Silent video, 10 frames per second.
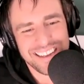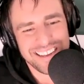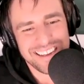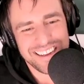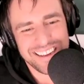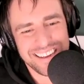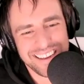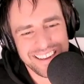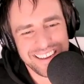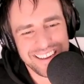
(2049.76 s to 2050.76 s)

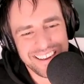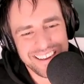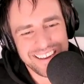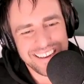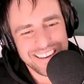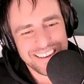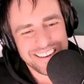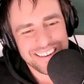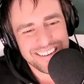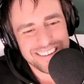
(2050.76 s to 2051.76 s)

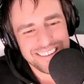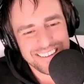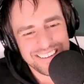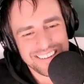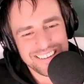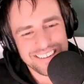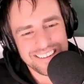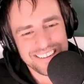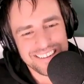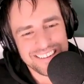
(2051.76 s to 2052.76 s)

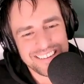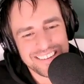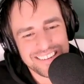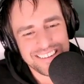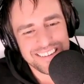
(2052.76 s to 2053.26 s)
This person isn't speaking.